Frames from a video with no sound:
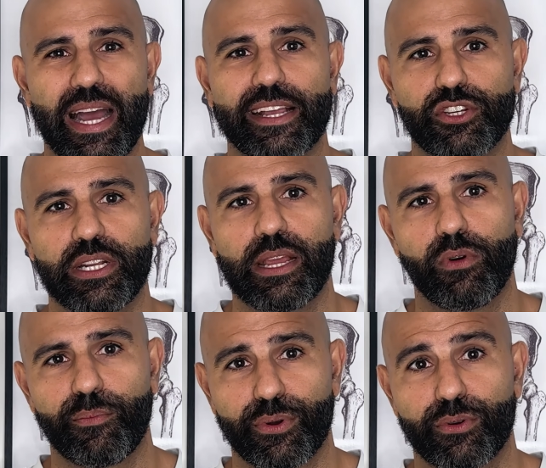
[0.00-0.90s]
actually
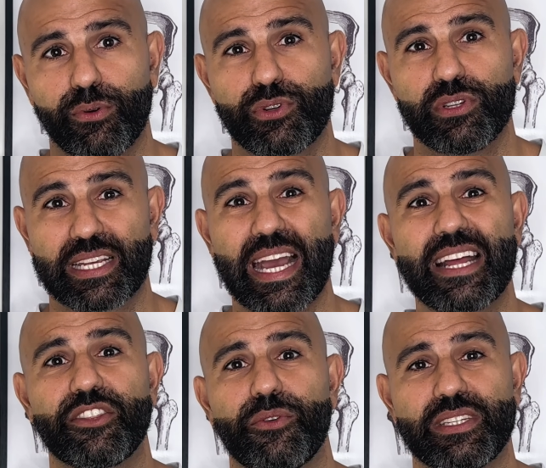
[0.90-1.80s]
what precautions
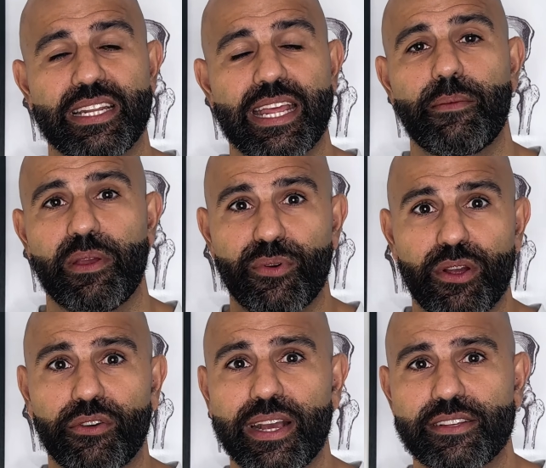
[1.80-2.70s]
can do is inhibit
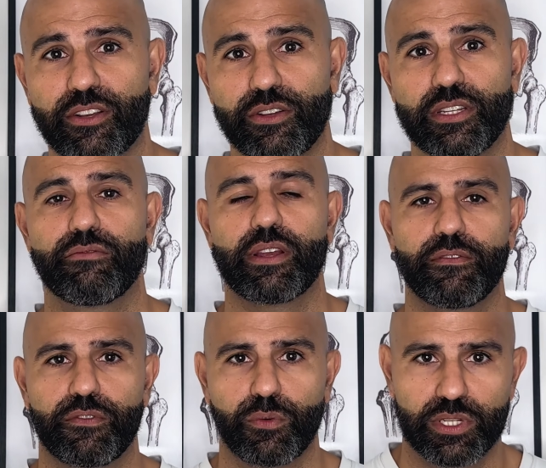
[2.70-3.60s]
progress, because it
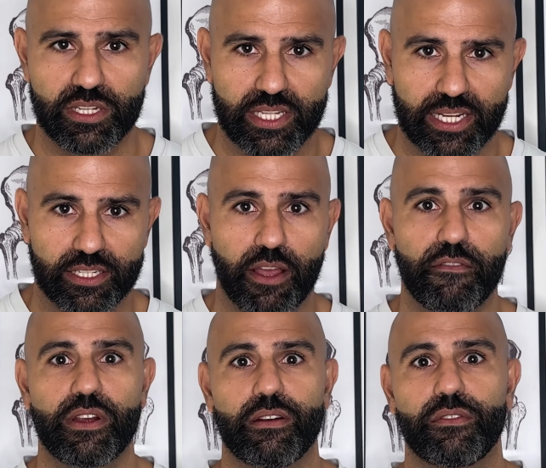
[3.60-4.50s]
reinforces things like
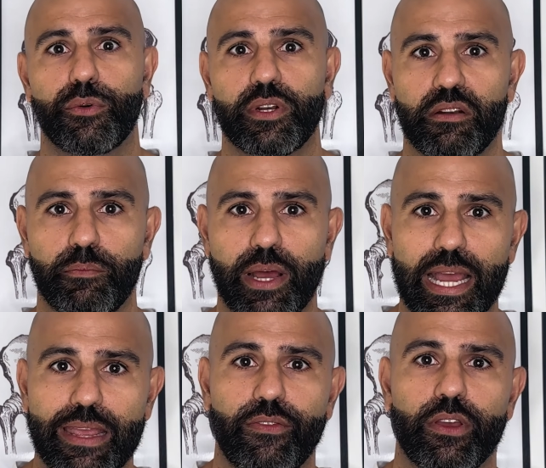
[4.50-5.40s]
fear avoidant
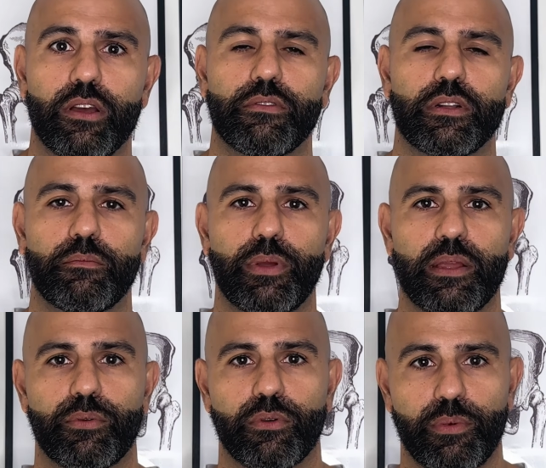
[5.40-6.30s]
behavior and
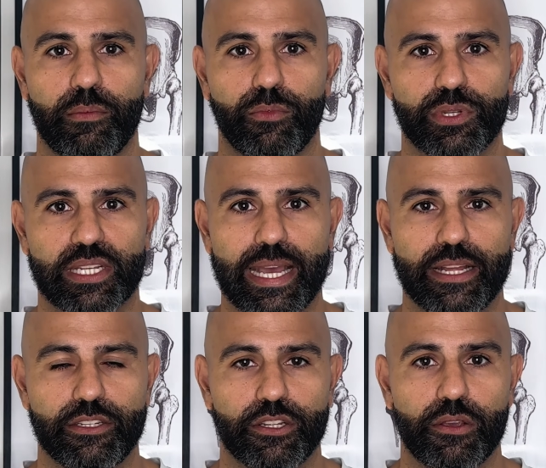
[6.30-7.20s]
people are a bit more
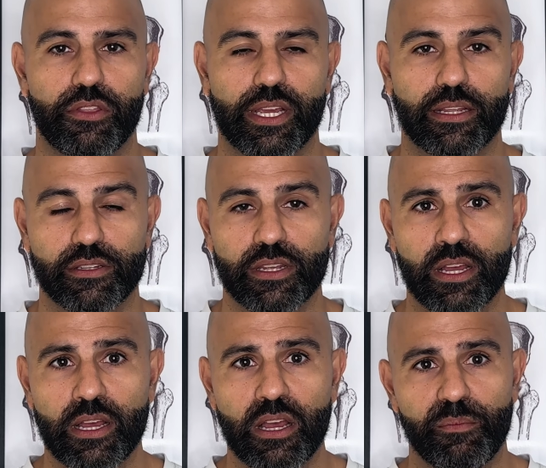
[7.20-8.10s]
scared to do things.
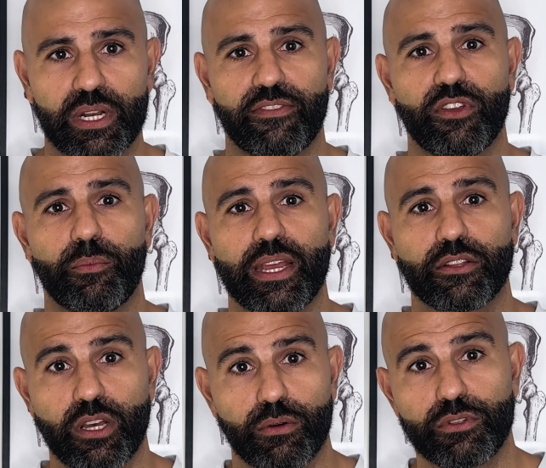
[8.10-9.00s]
But if you're being
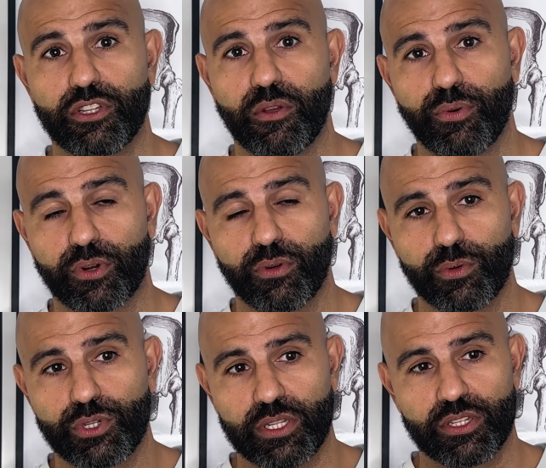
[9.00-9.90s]
told to do
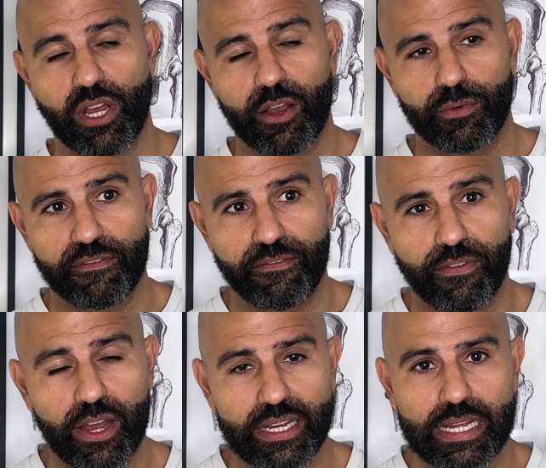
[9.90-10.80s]
precautions, I would
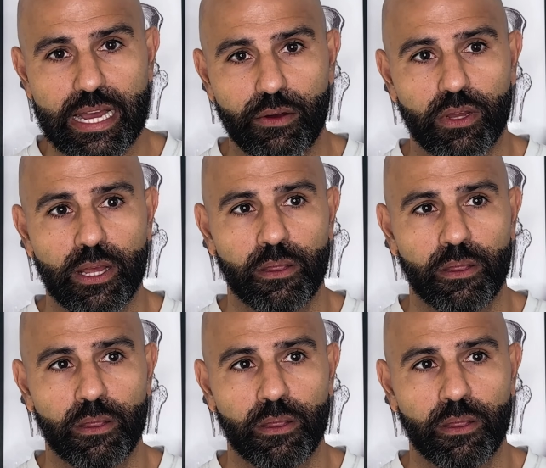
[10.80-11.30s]
find out